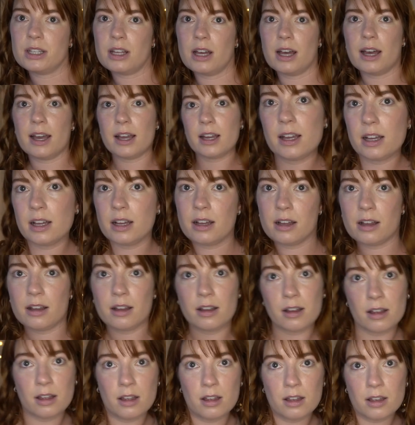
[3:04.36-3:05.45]
like,
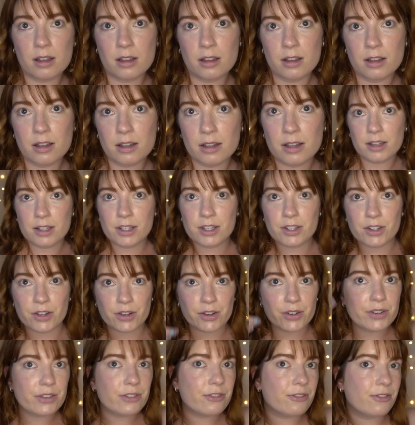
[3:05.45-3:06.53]
you
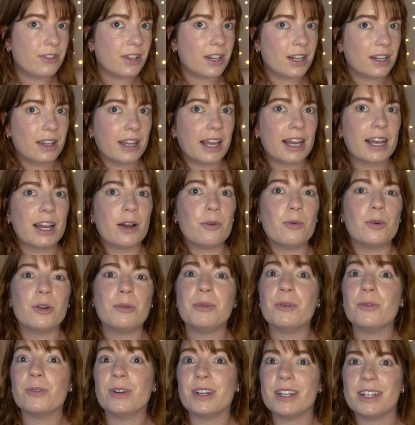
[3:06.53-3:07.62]
know, feeling like I want to
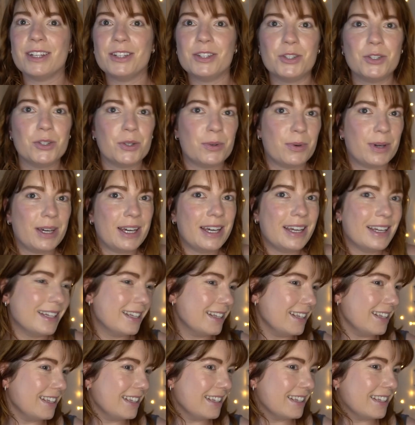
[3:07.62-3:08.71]
be really dewy
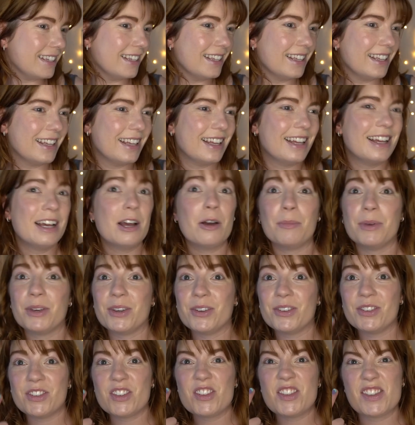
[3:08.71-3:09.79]

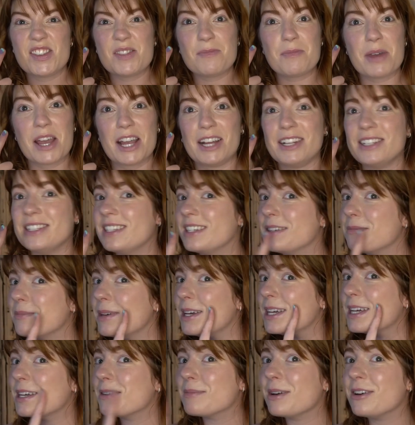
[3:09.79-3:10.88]
because it's amazing at
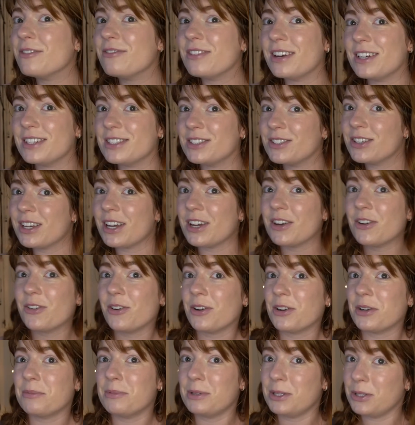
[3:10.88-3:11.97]
making my face look
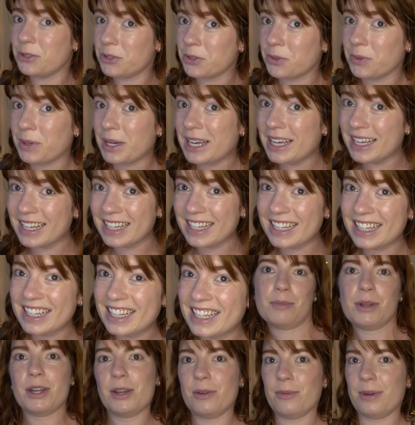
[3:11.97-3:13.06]
incredibly dewy.
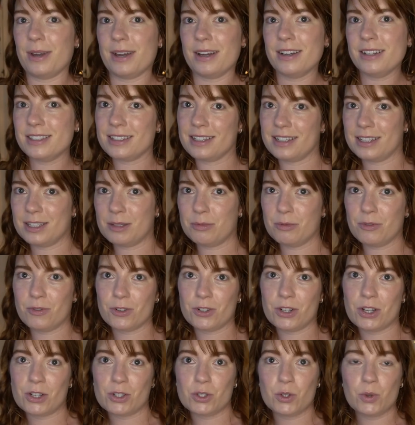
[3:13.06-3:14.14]
But anyway, guys, let's move
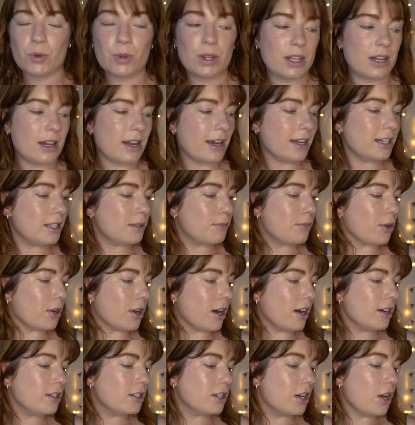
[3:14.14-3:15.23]
on to the next
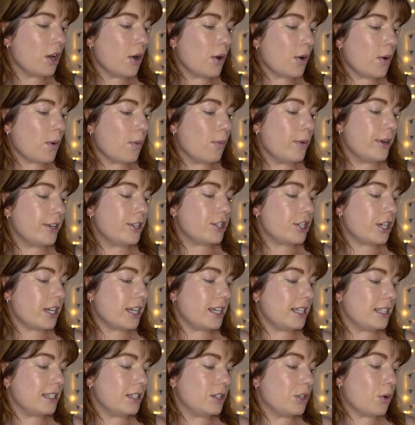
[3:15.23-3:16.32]
product, which
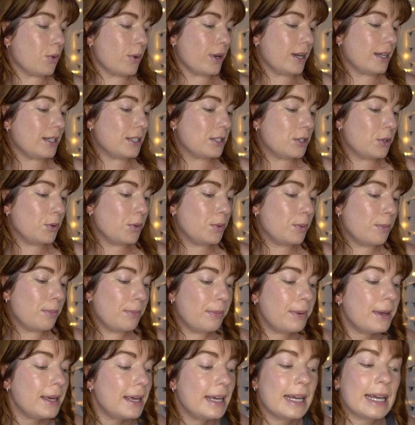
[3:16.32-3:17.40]
is going to
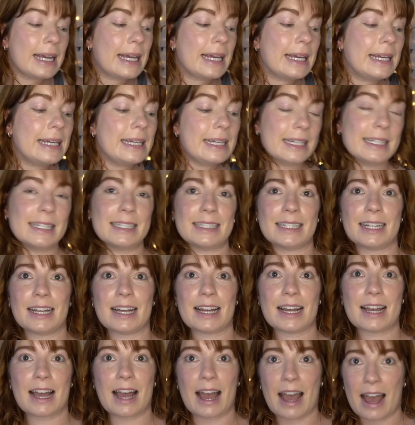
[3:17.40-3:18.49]
be
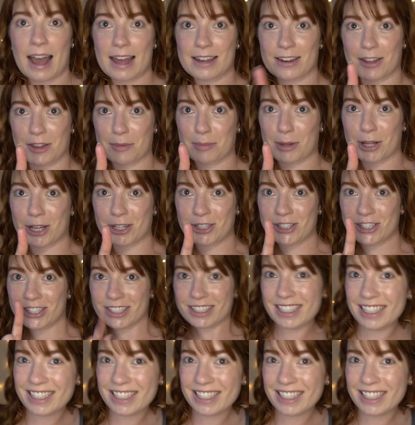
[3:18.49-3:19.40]
another blush.